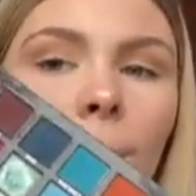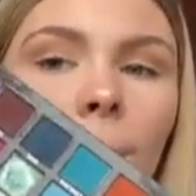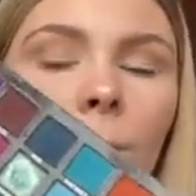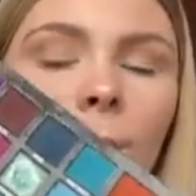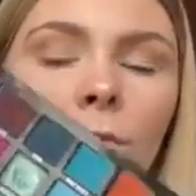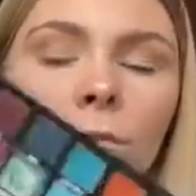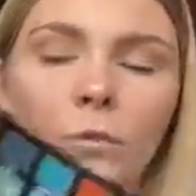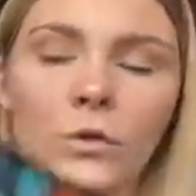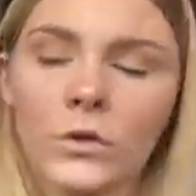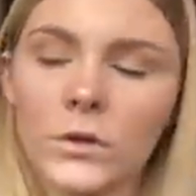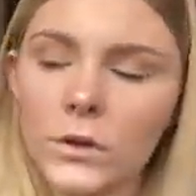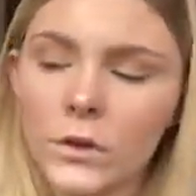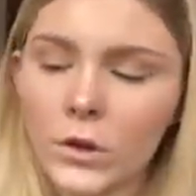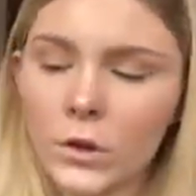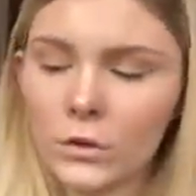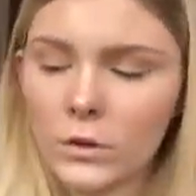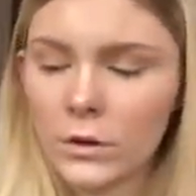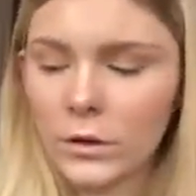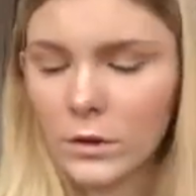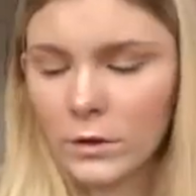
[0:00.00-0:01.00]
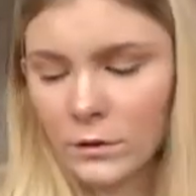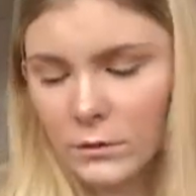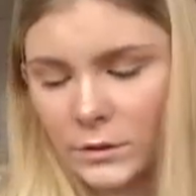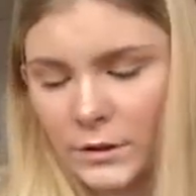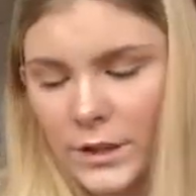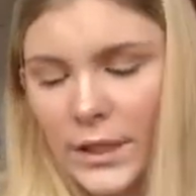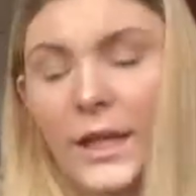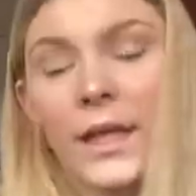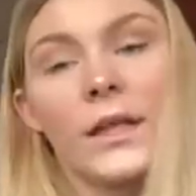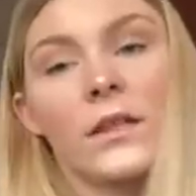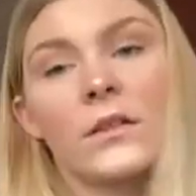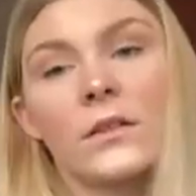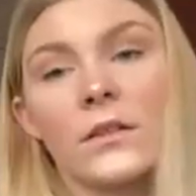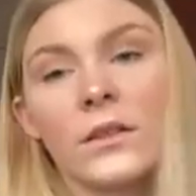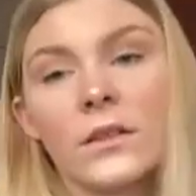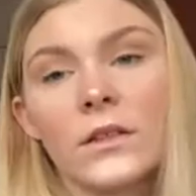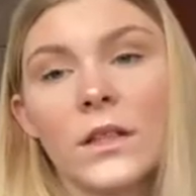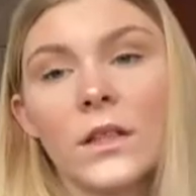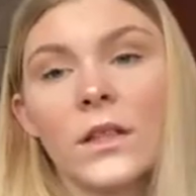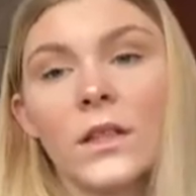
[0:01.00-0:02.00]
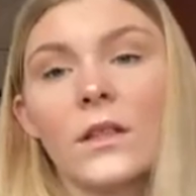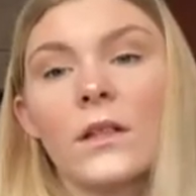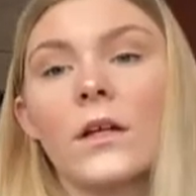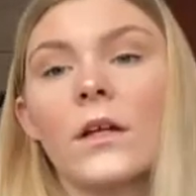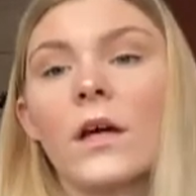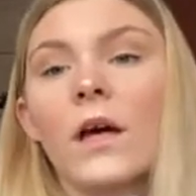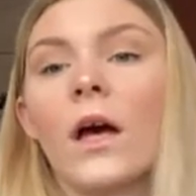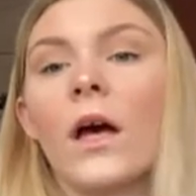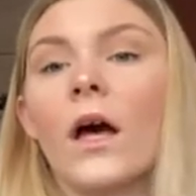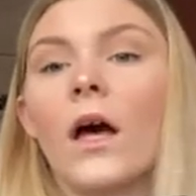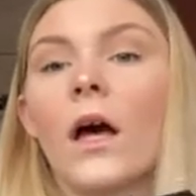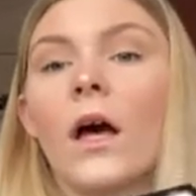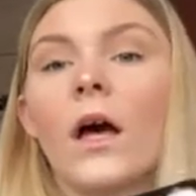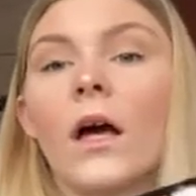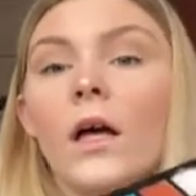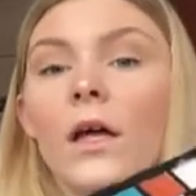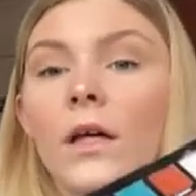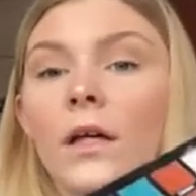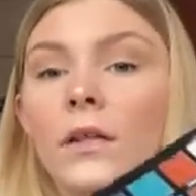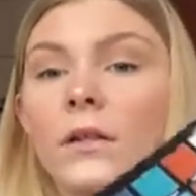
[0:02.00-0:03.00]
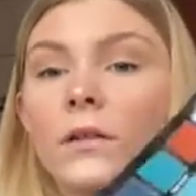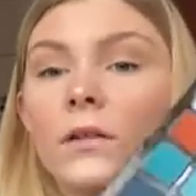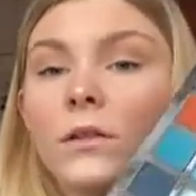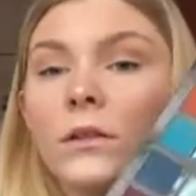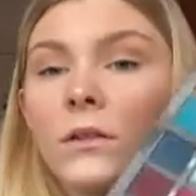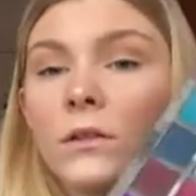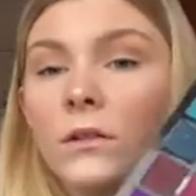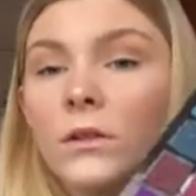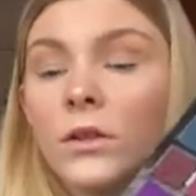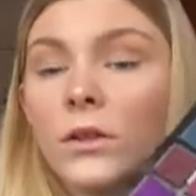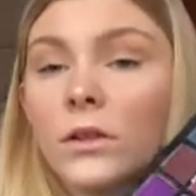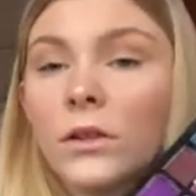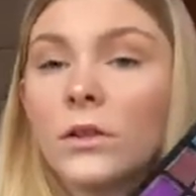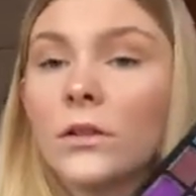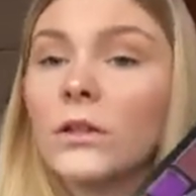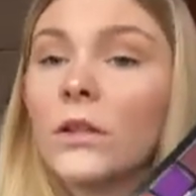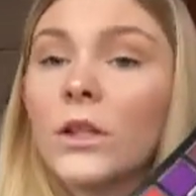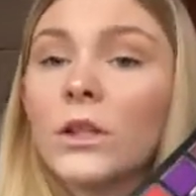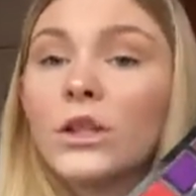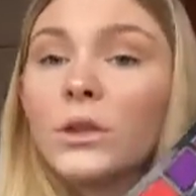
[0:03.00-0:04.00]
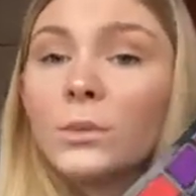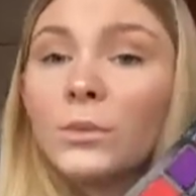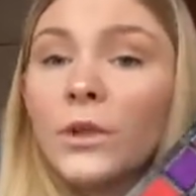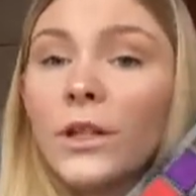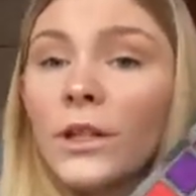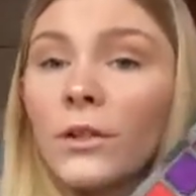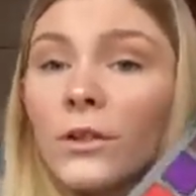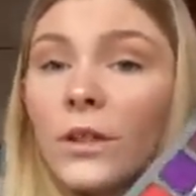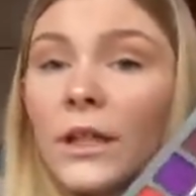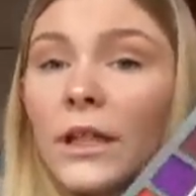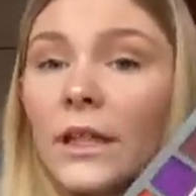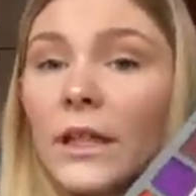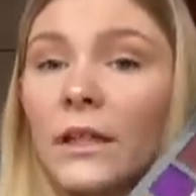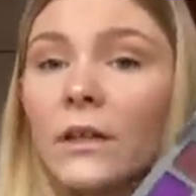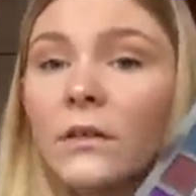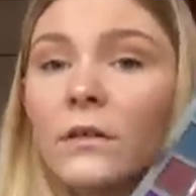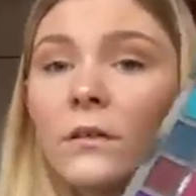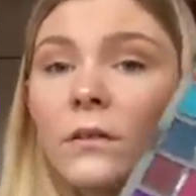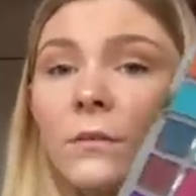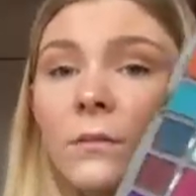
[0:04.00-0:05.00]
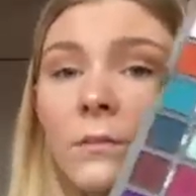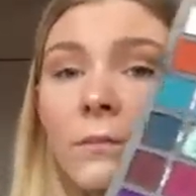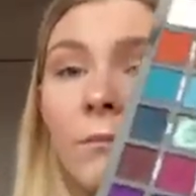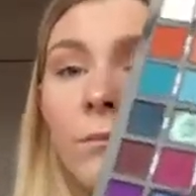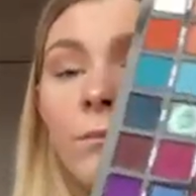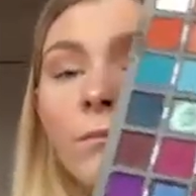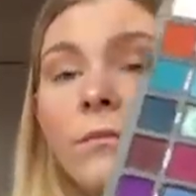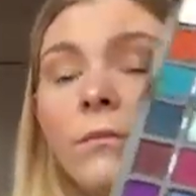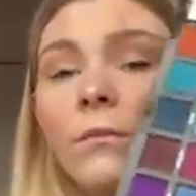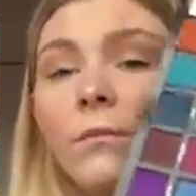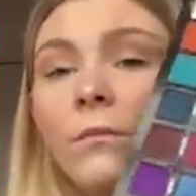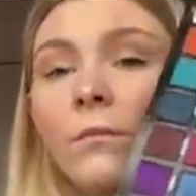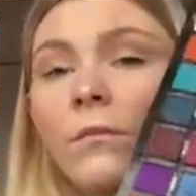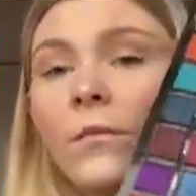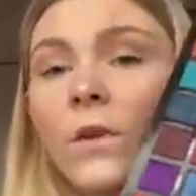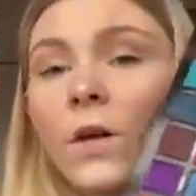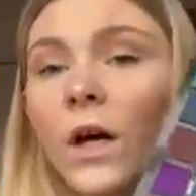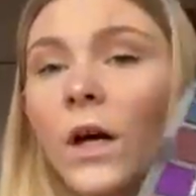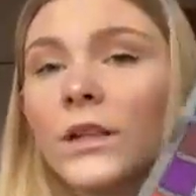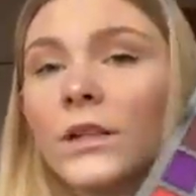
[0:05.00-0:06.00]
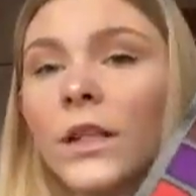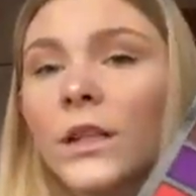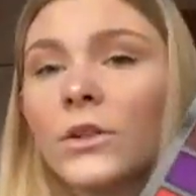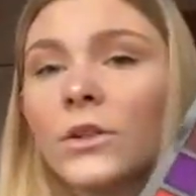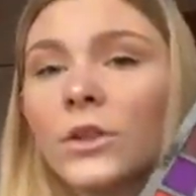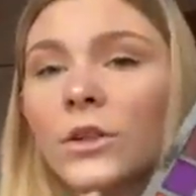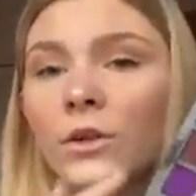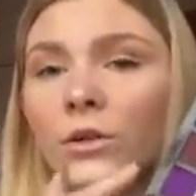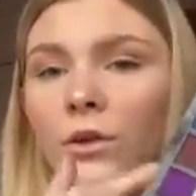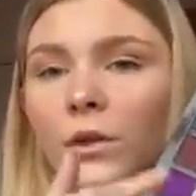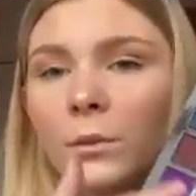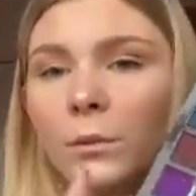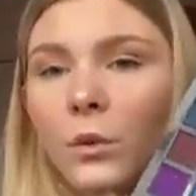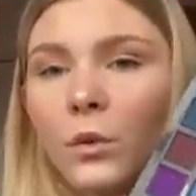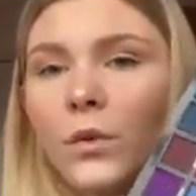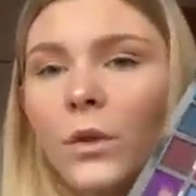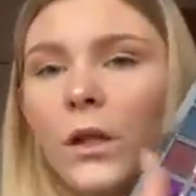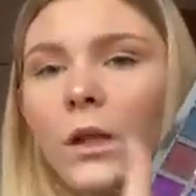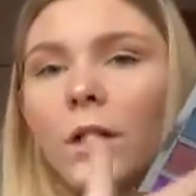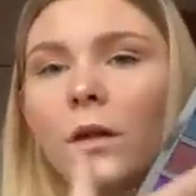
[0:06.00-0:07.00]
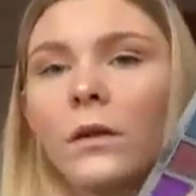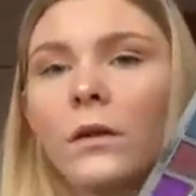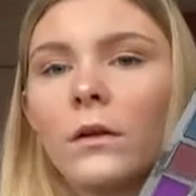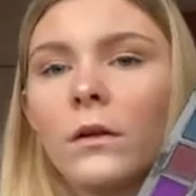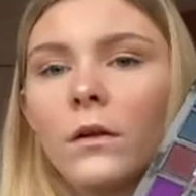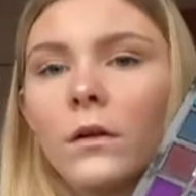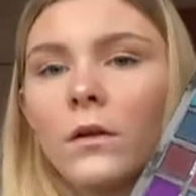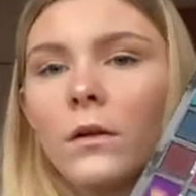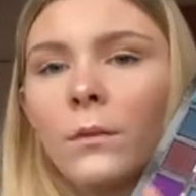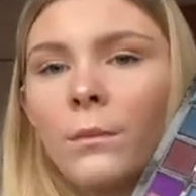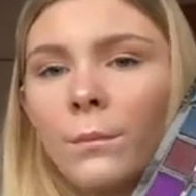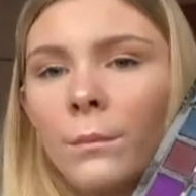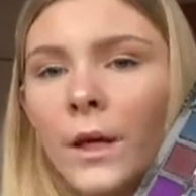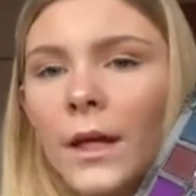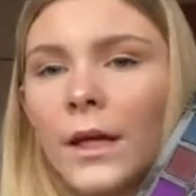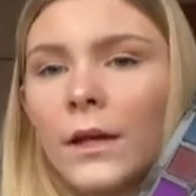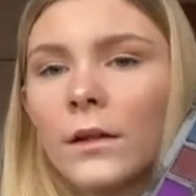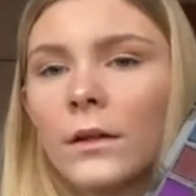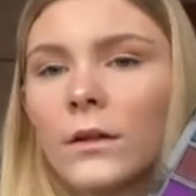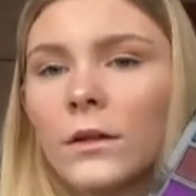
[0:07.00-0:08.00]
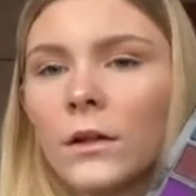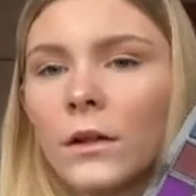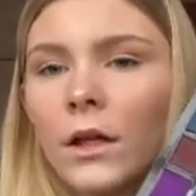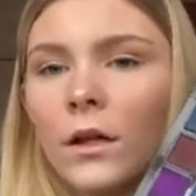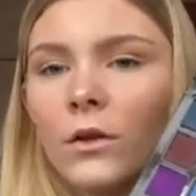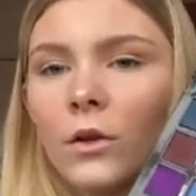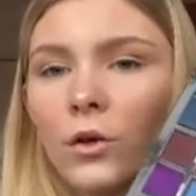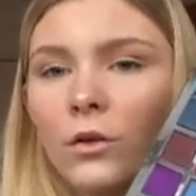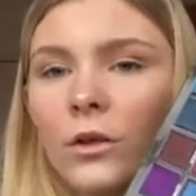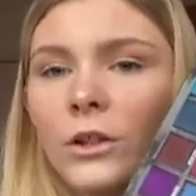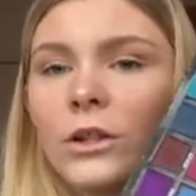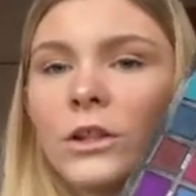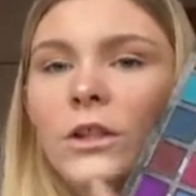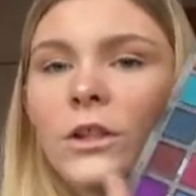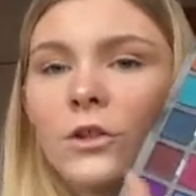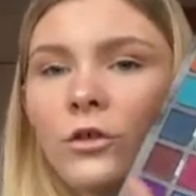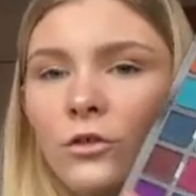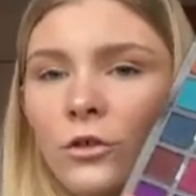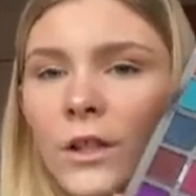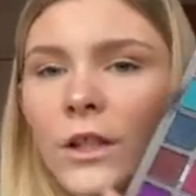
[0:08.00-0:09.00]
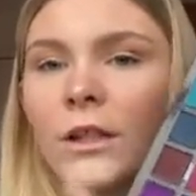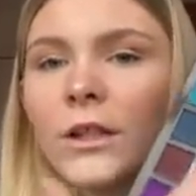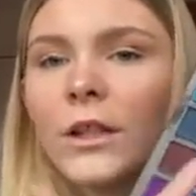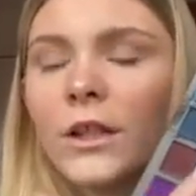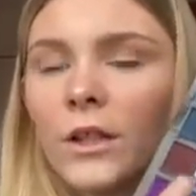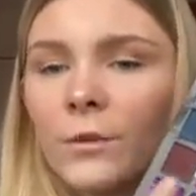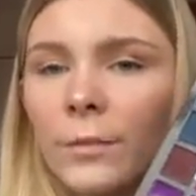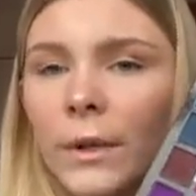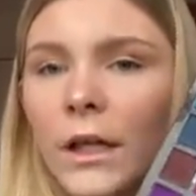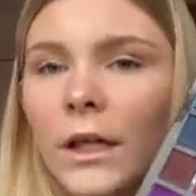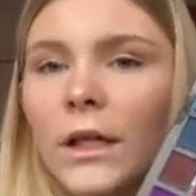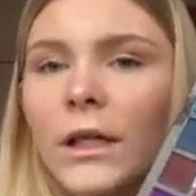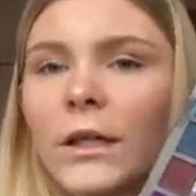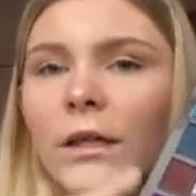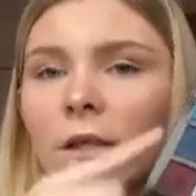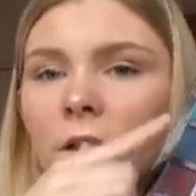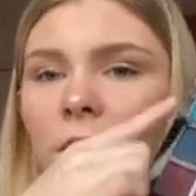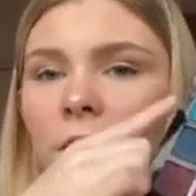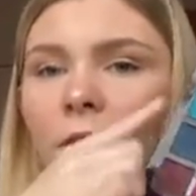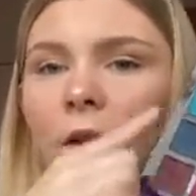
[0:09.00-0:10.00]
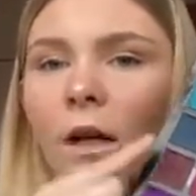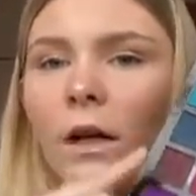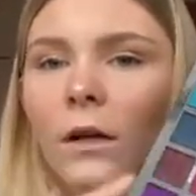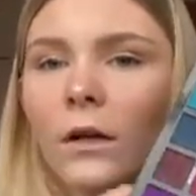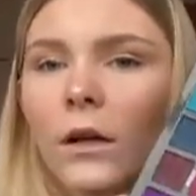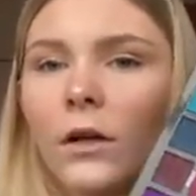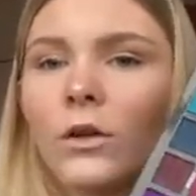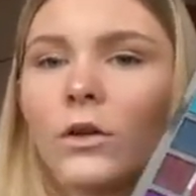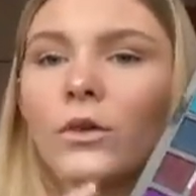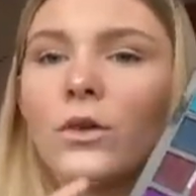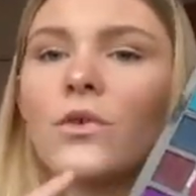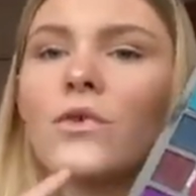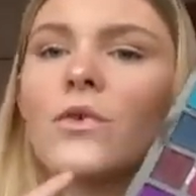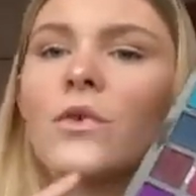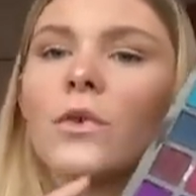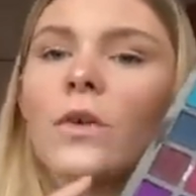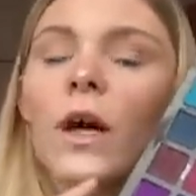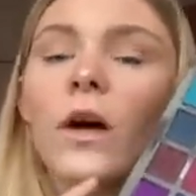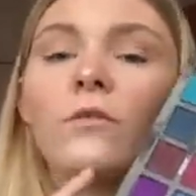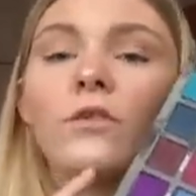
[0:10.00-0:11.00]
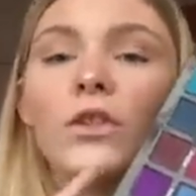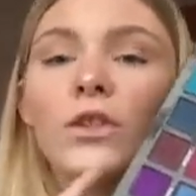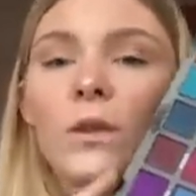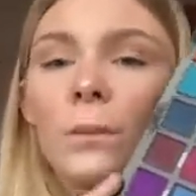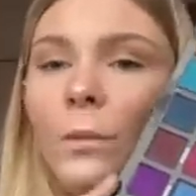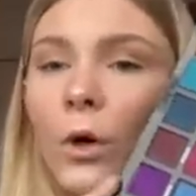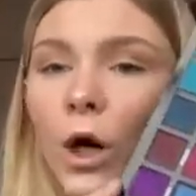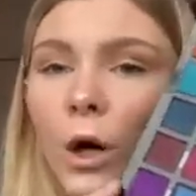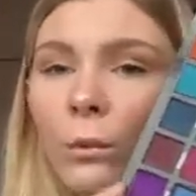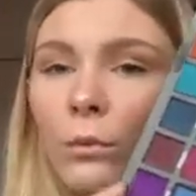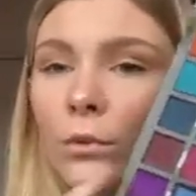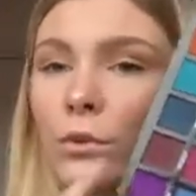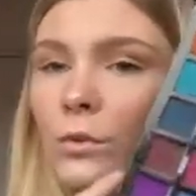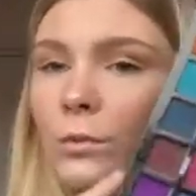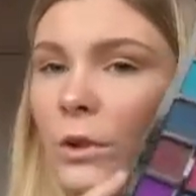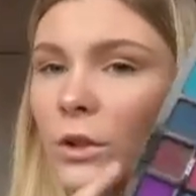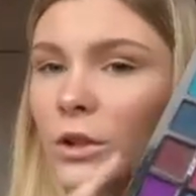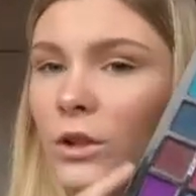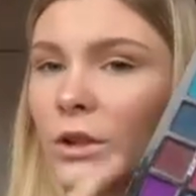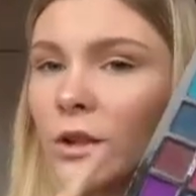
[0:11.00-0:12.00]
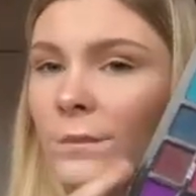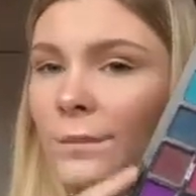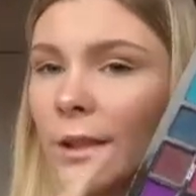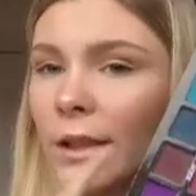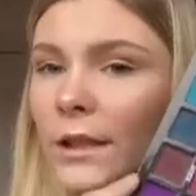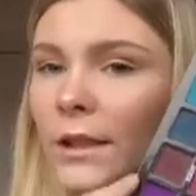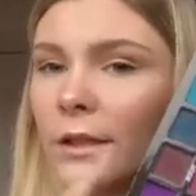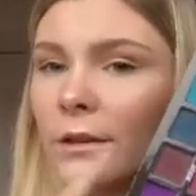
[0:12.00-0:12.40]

What's it called? Ecstasy. It's just such a pretty green. I tend to use more the pinks and like the oranges and the greens in this palette. And like I haven't used the purples much in this palette,